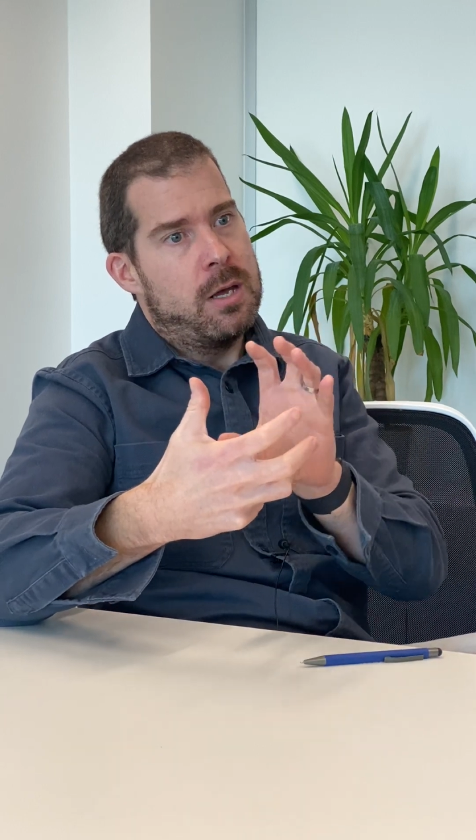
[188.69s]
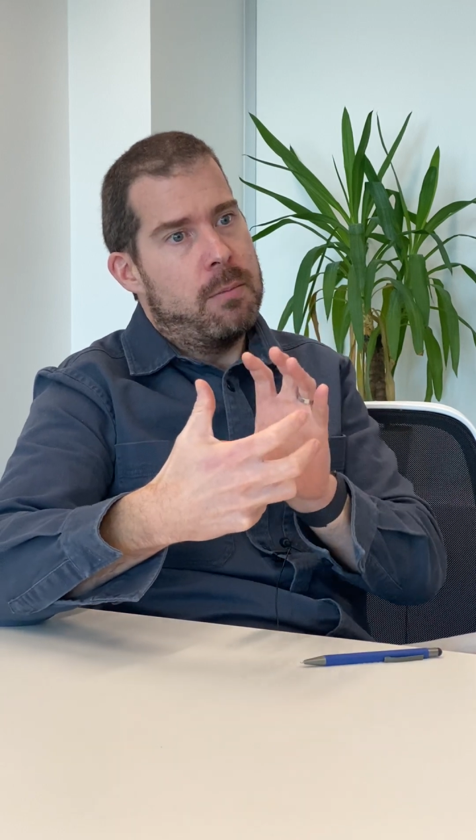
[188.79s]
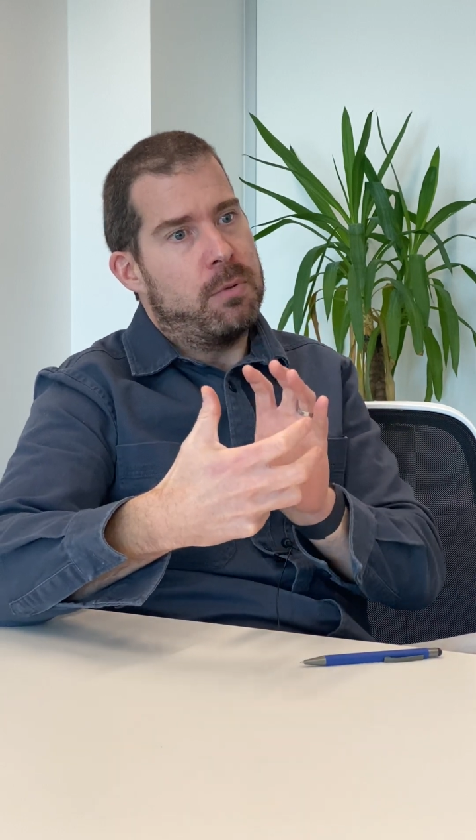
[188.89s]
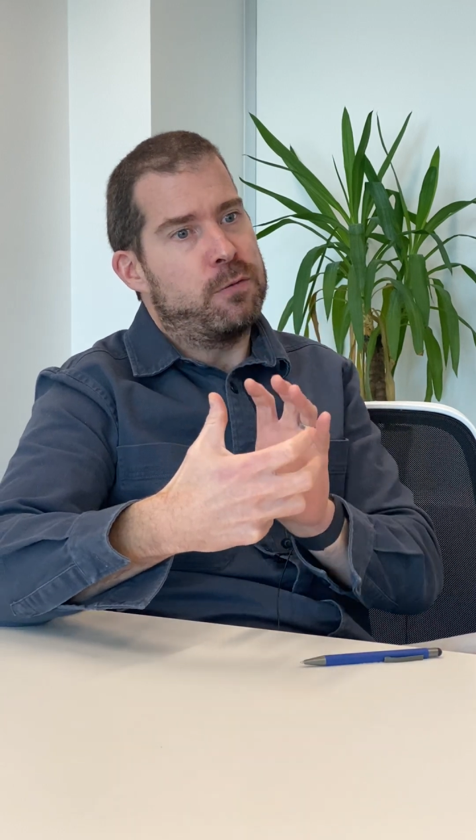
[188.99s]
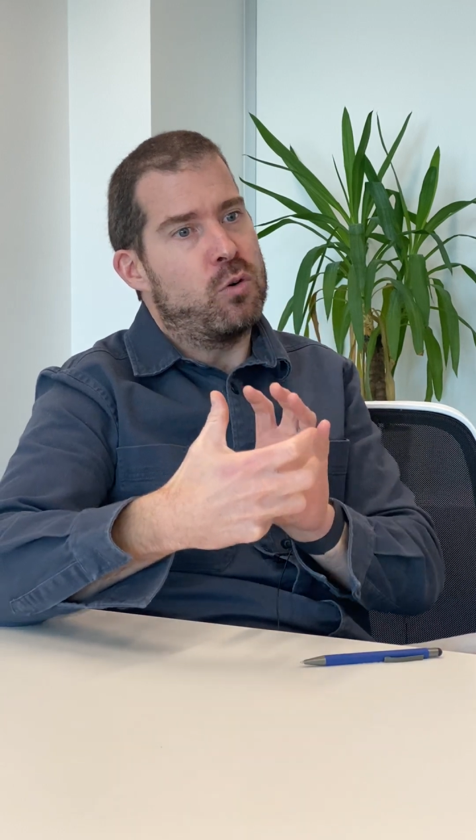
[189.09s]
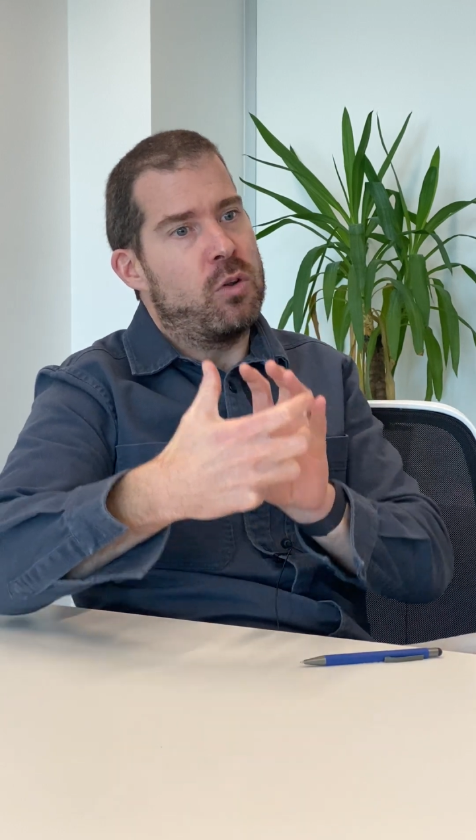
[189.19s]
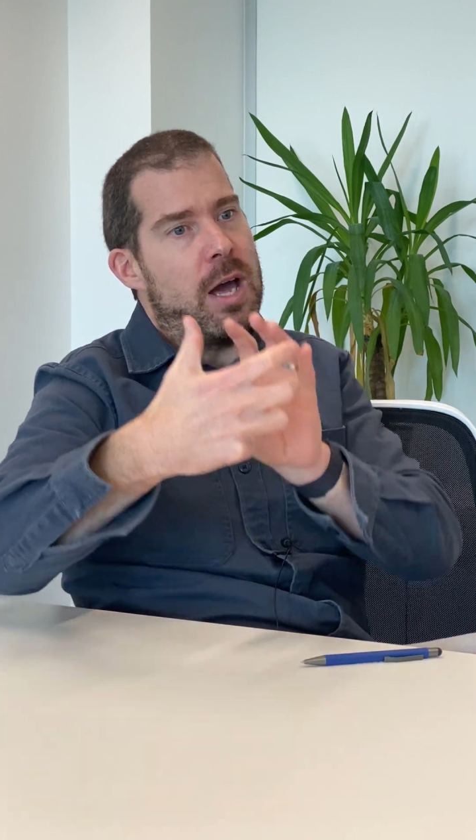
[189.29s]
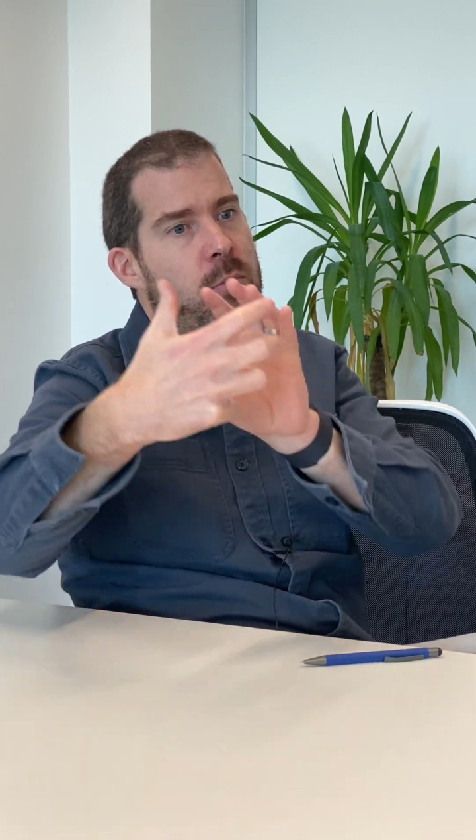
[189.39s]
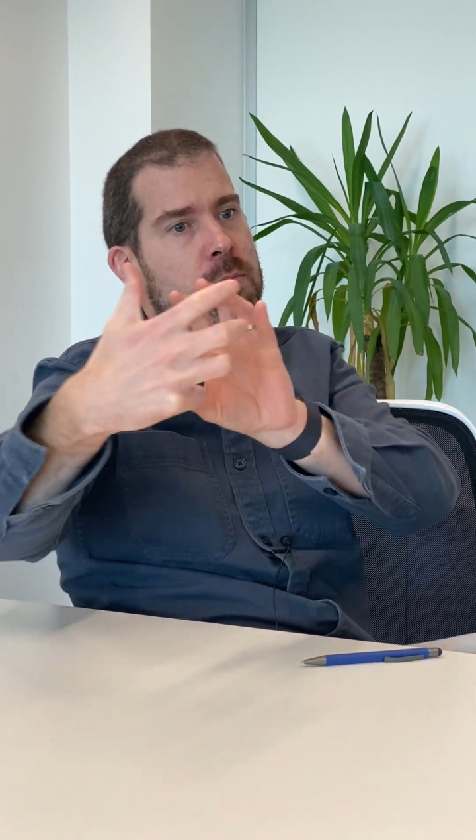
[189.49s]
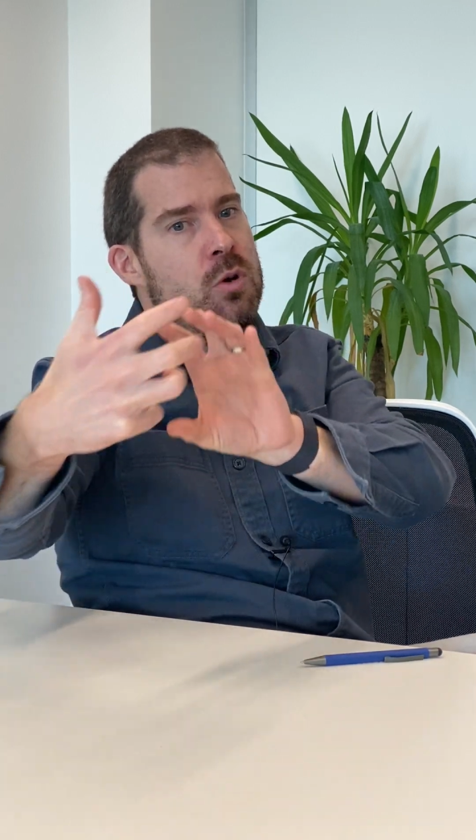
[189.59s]
Before
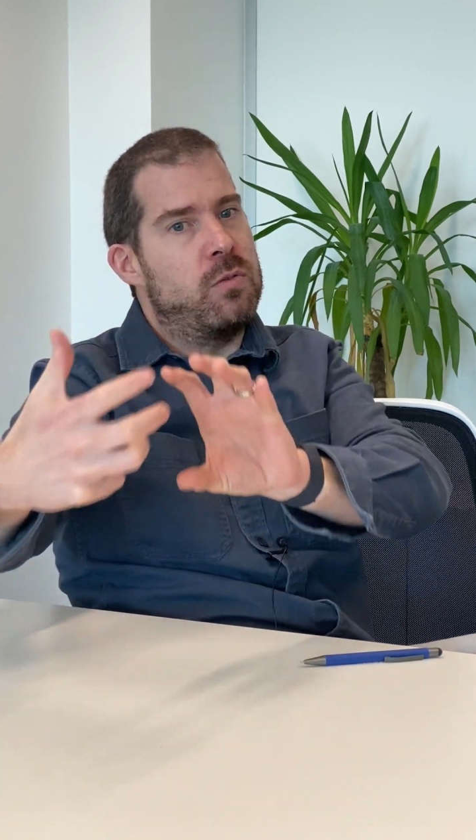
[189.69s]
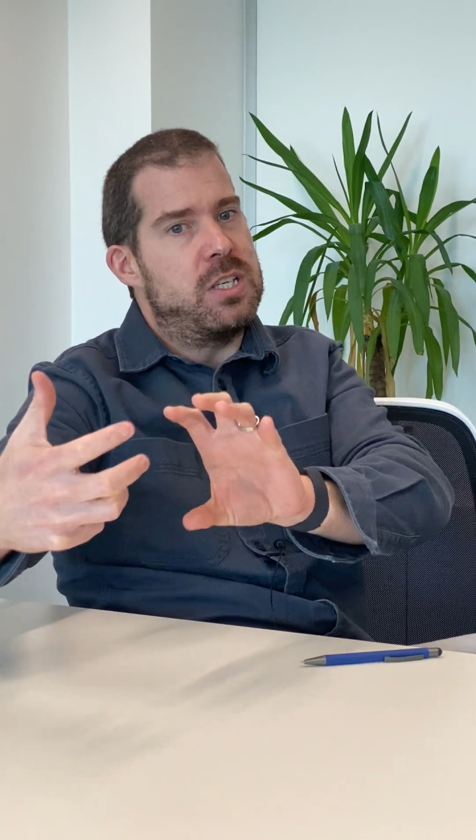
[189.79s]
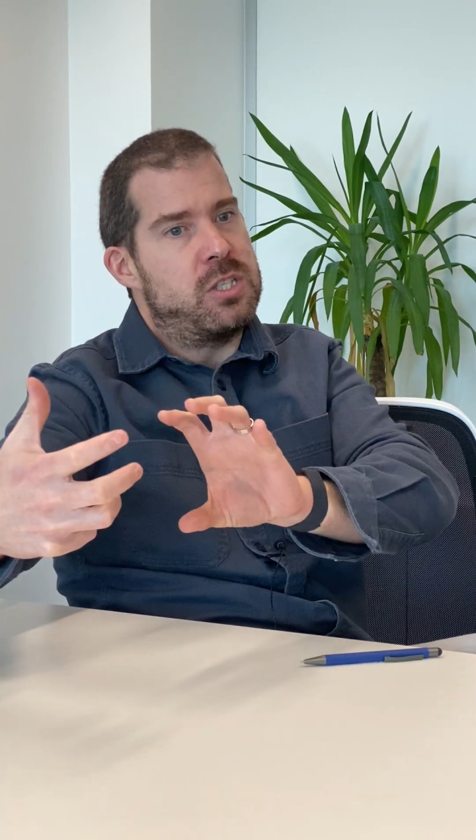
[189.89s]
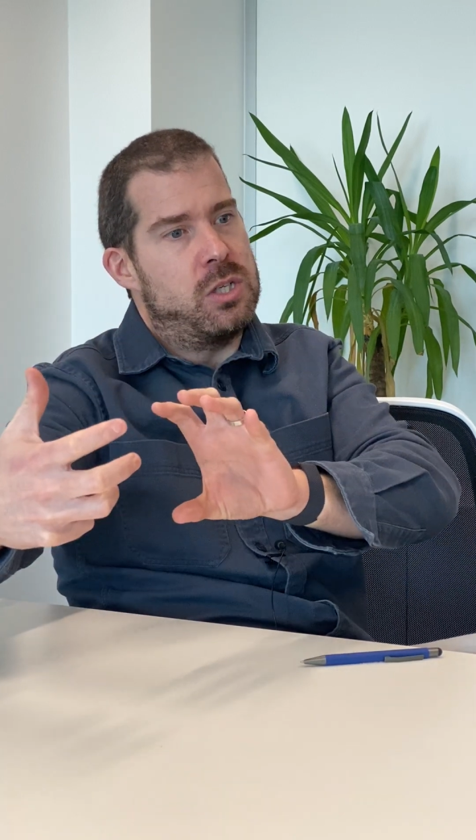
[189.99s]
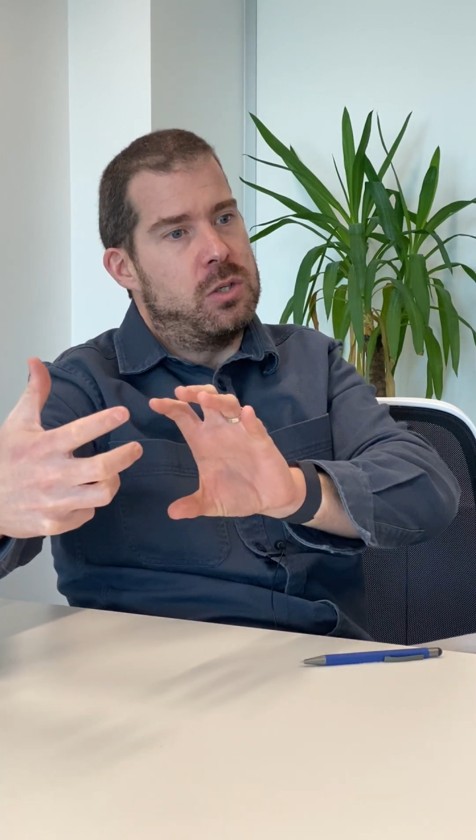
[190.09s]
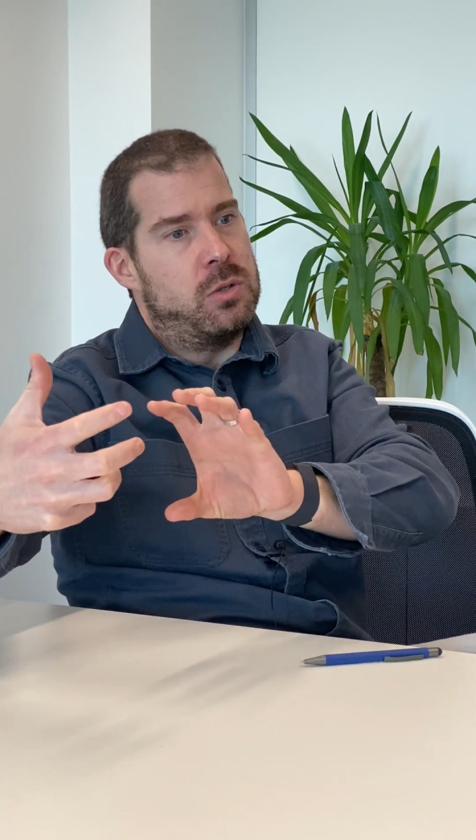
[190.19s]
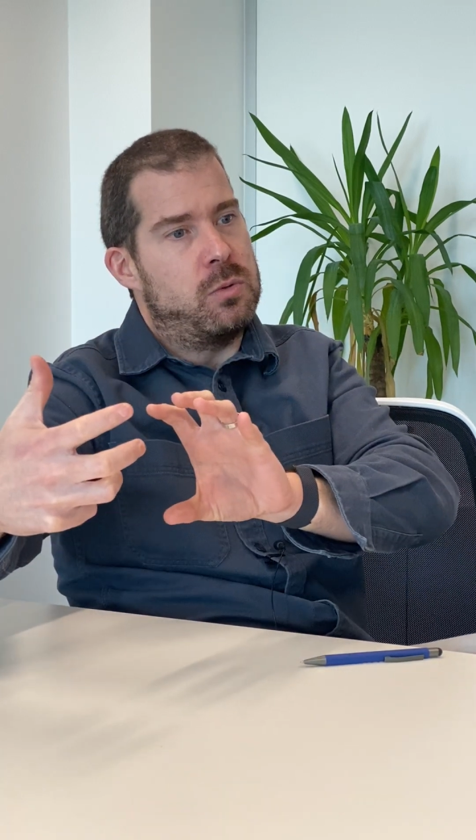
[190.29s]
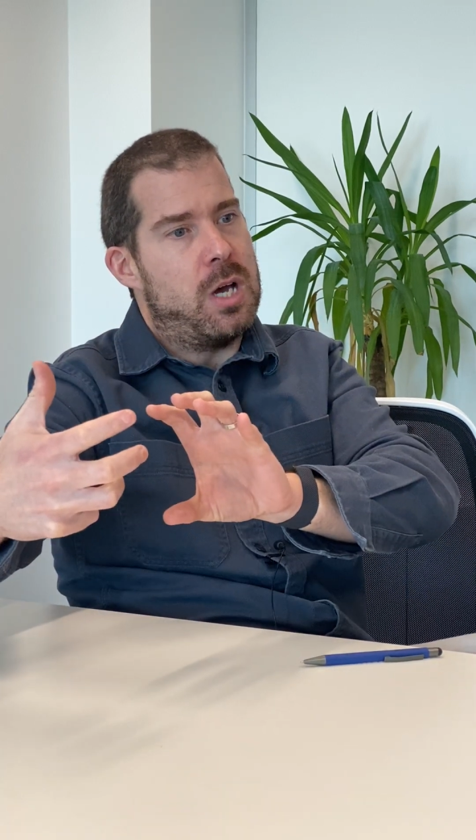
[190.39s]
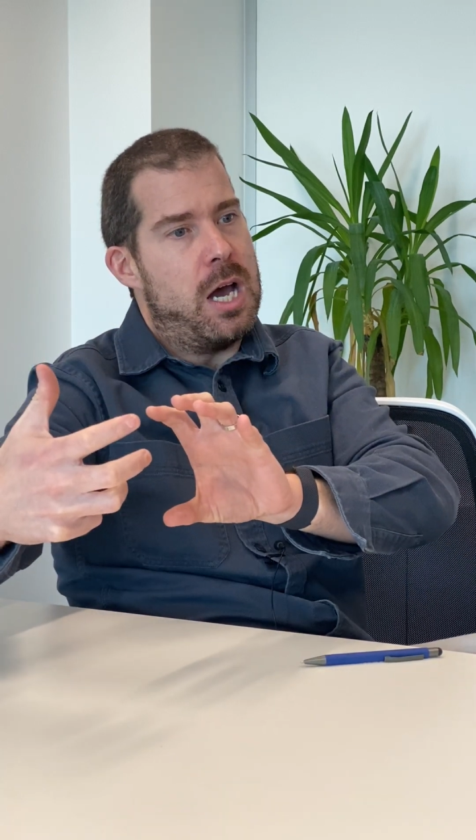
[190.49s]
then, we move into